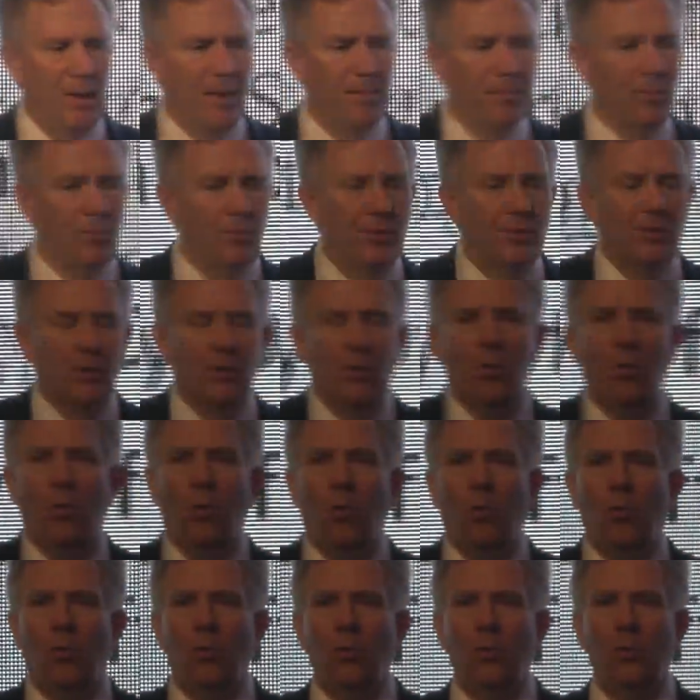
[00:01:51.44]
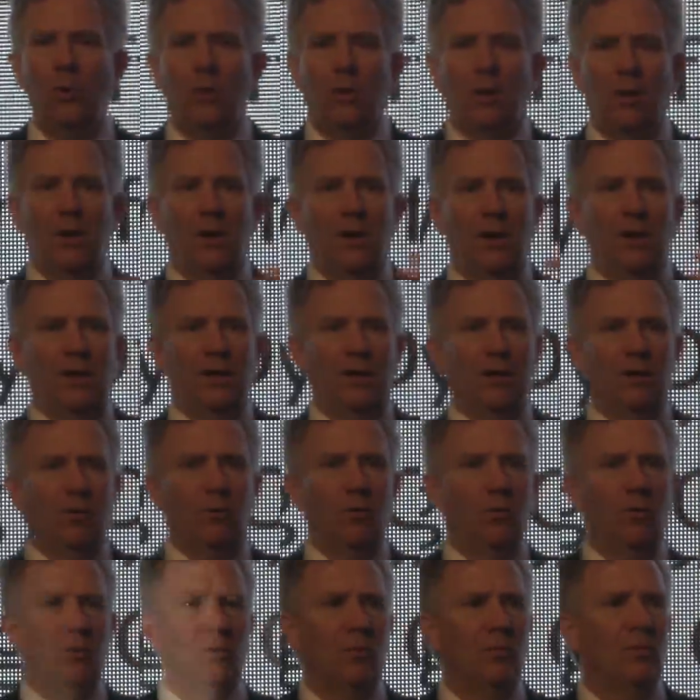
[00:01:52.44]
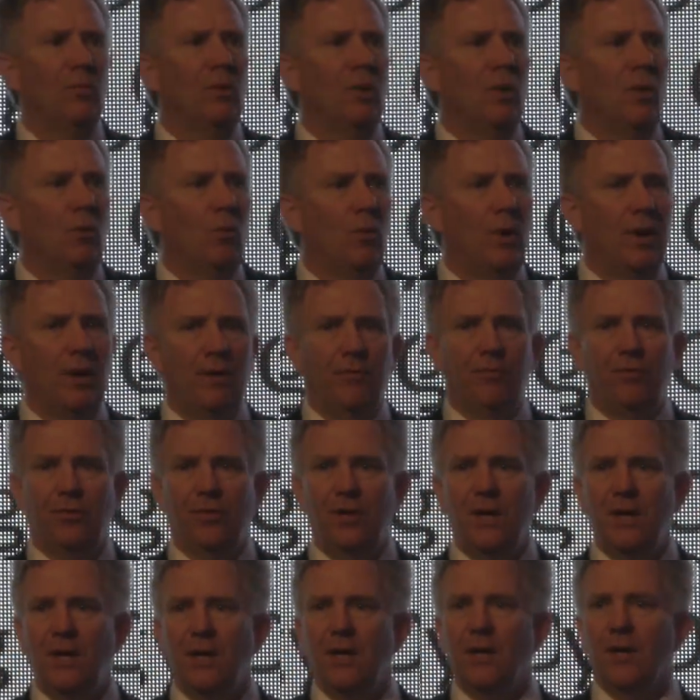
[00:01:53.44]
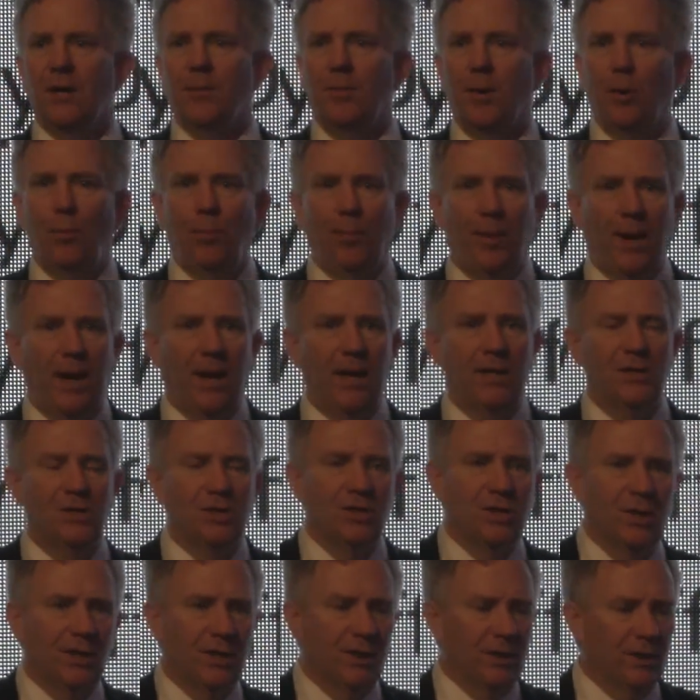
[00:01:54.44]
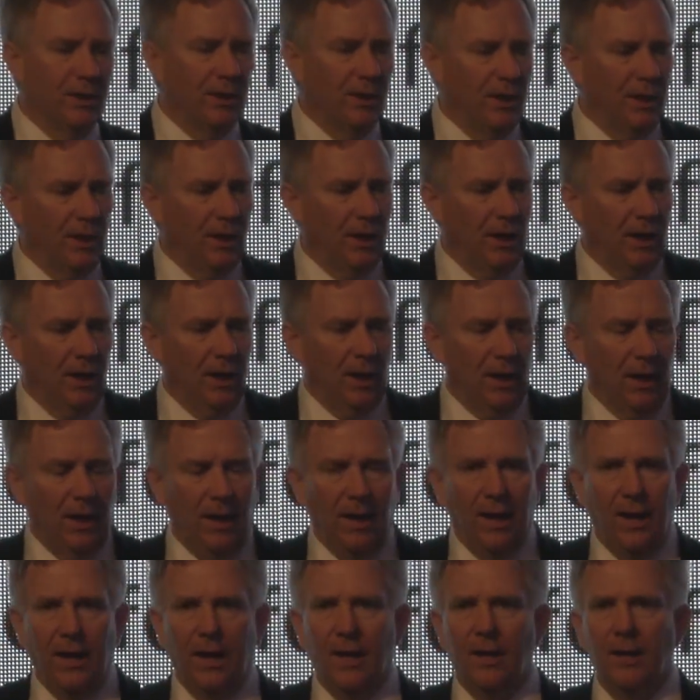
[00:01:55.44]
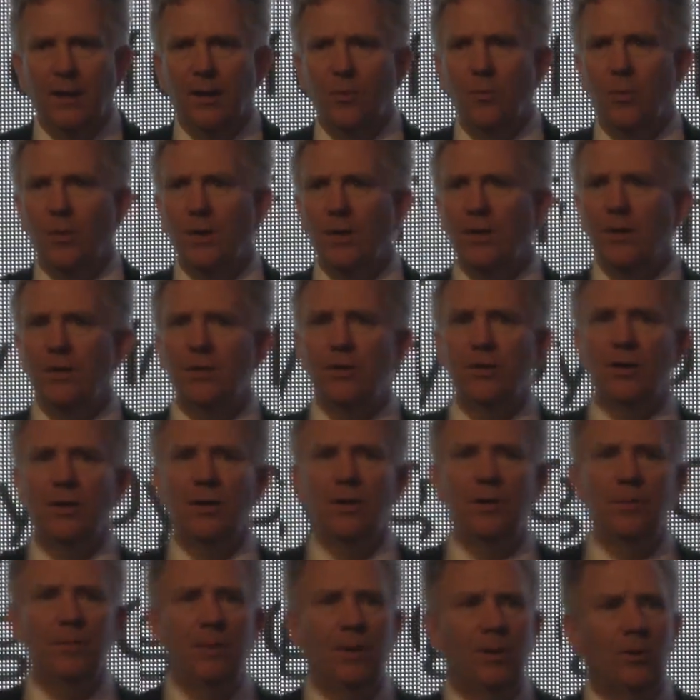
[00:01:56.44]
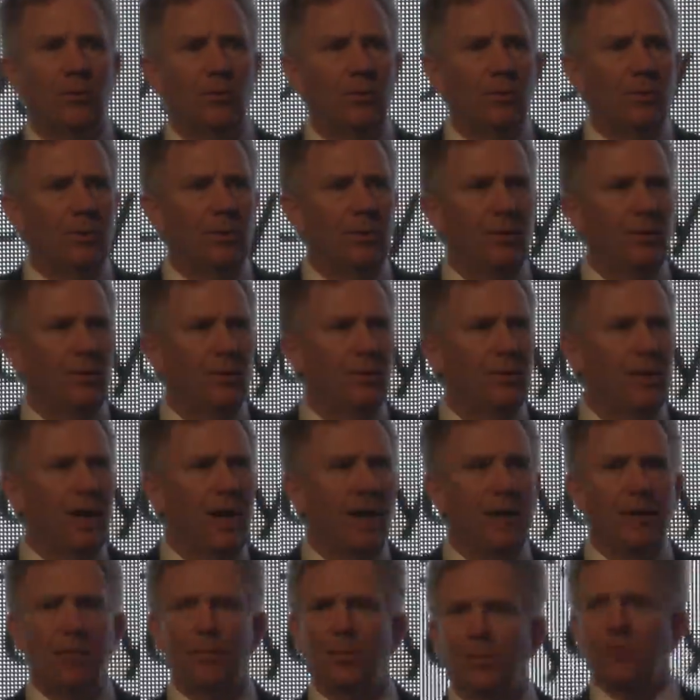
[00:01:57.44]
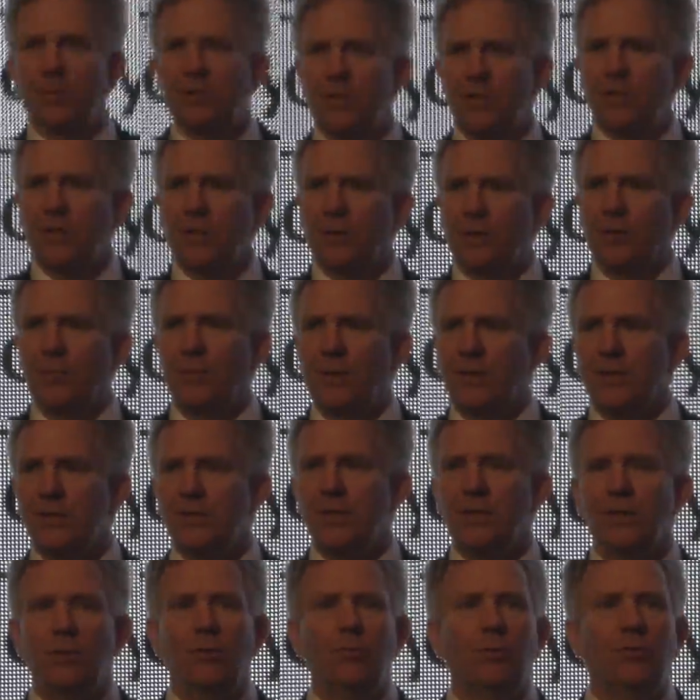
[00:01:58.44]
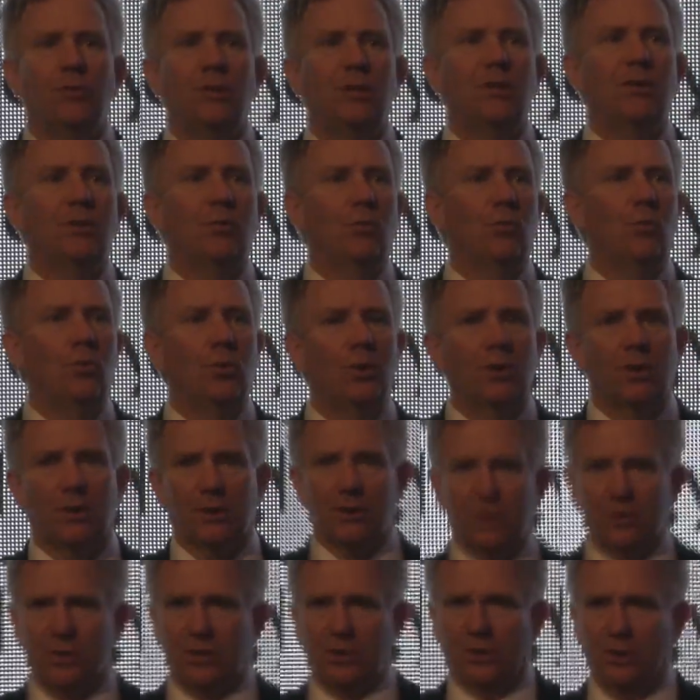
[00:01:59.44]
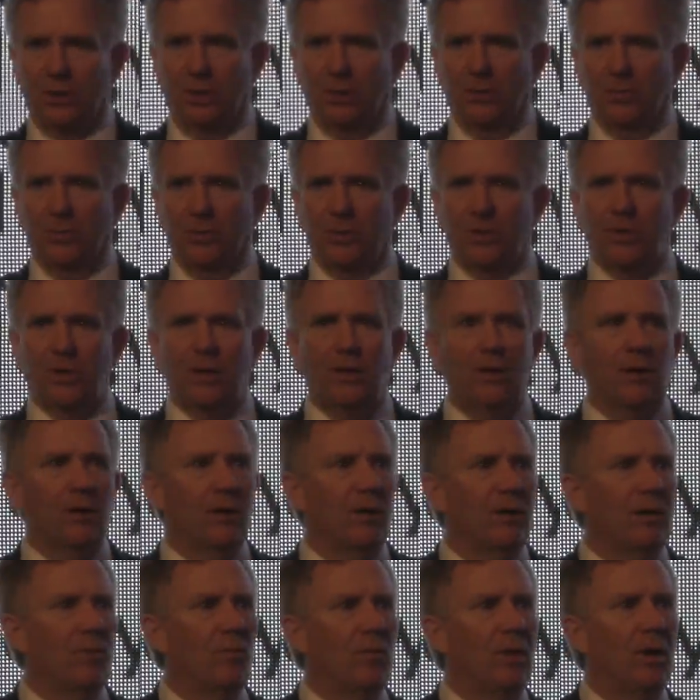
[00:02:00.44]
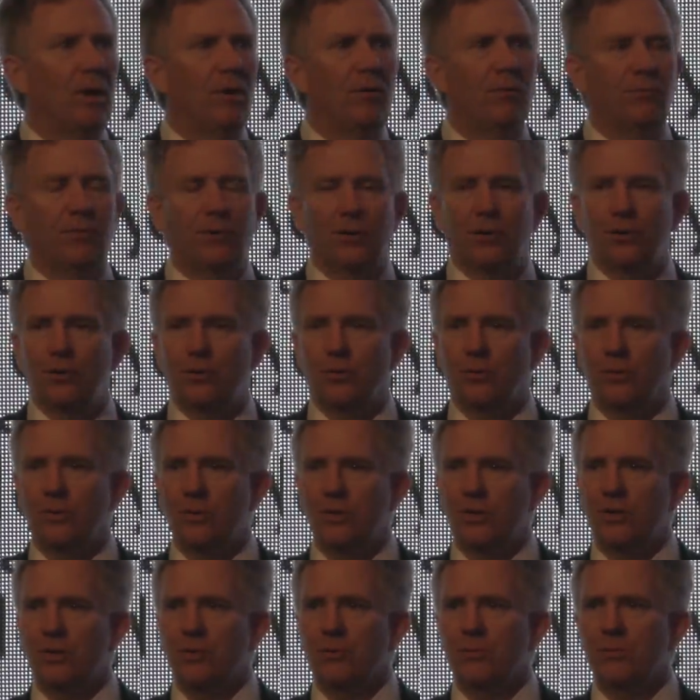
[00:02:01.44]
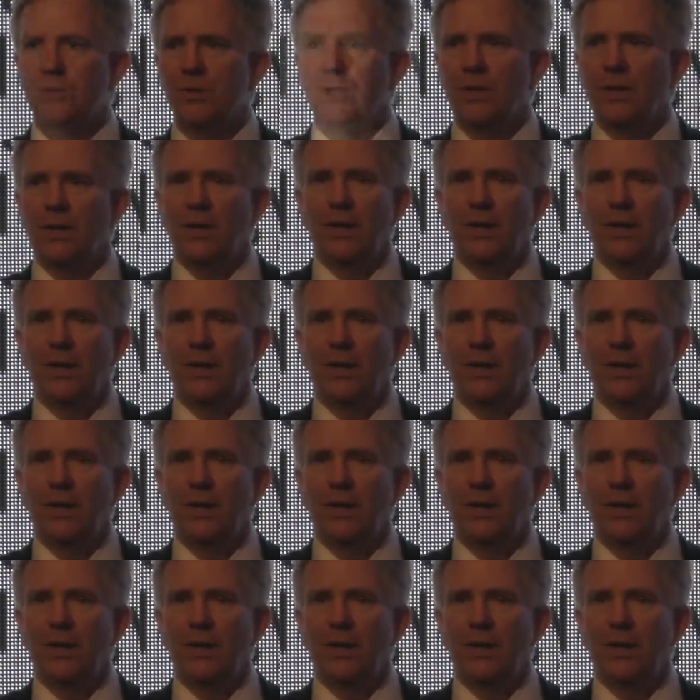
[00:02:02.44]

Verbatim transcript: up with a whole line, a whole way of thinking about patching. And I wanted to talk about that in particular because I don't think it works particularly well for control systems.